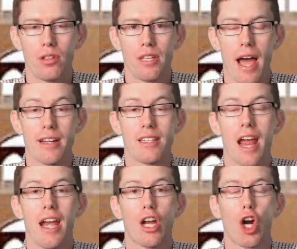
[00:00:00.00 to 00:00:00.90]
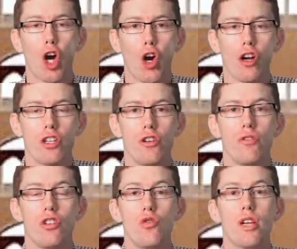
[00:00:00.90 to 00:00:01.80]
text and encourage you
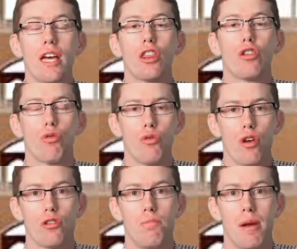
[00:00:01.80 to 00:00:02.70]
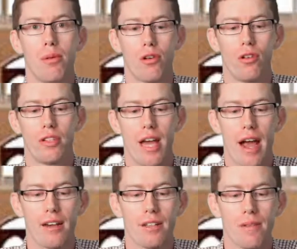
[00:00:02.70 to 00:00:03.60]
to get through those biblical
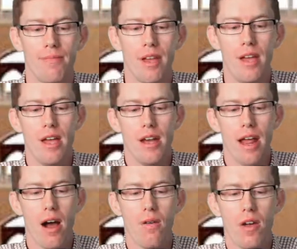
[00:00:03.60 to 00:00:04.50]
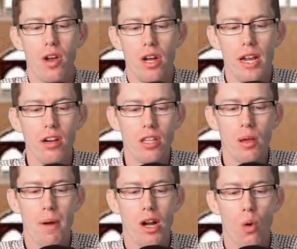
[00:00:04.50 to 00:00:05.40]
texts. Now, here's
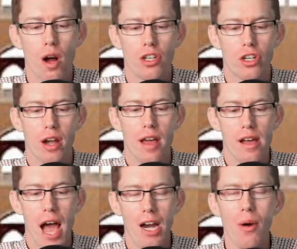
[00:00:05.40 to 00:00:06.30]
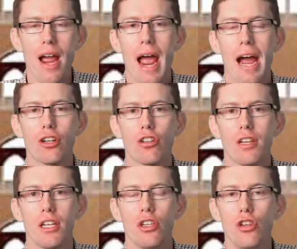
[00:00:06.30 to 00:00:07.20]
the big question. How do I
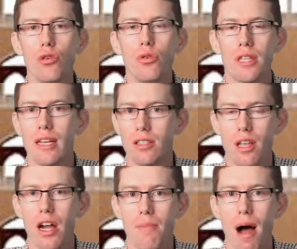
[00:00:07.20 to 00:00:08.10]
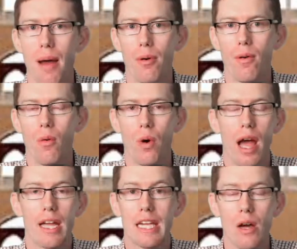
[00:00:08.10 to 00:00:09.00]
actually use a study Bible? When
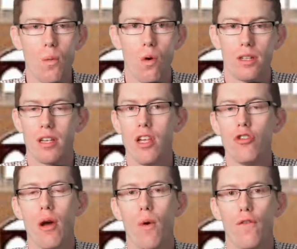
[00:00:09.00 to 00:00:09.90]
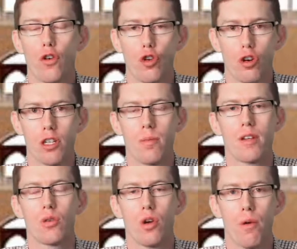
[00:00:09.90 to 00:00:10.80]
I get one, say you get one for
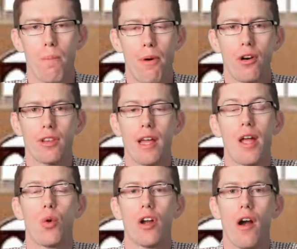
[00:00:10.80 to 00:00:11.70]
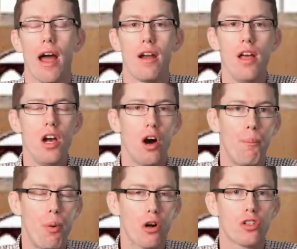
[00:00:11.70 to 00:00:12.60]
Christmas or your birthday or you're at a
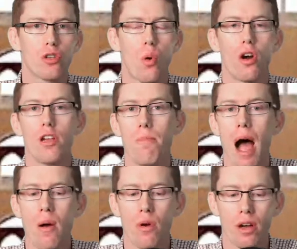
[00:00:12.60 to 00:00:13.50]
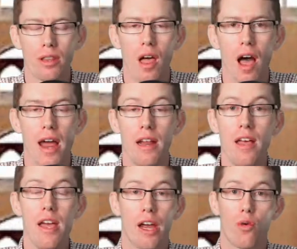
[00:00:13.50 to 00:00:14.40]
bookstore, you buy one online,
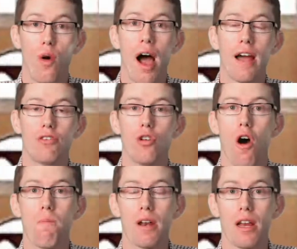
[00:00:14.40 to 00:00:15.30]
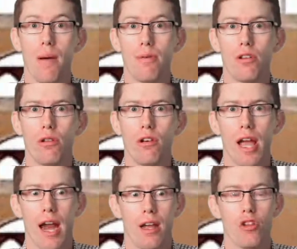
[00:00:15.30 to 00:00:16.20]
it arrives, you open it up and you
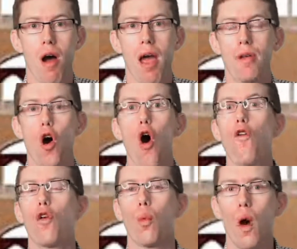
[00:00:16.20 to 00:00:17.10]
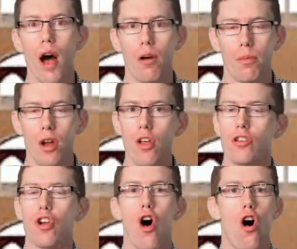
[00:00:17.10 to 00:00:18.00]
look at it and you might be overwhelmed.
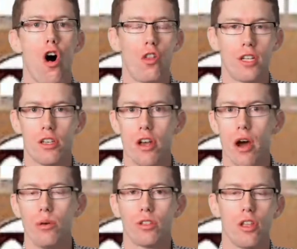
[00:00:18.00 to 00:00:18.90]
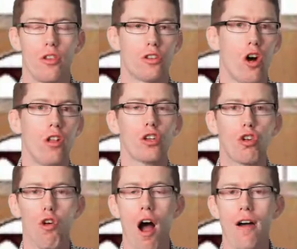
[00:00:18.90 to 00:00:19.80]
There's all these notes and there's all these
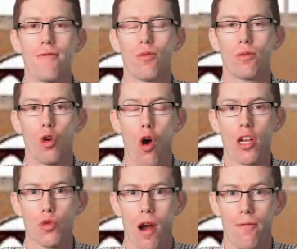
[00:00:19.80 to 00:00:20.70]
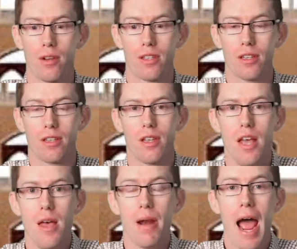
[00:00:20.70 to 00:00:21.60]
cross references,
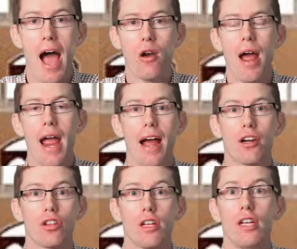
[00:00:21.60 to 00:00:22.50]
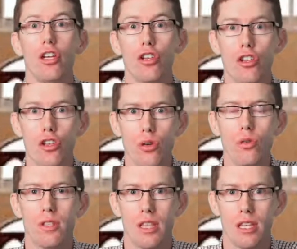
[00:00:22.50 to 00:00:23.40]
but how do I actually
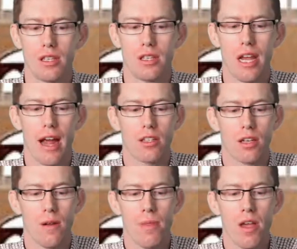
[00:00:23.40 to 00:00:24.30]
use this text?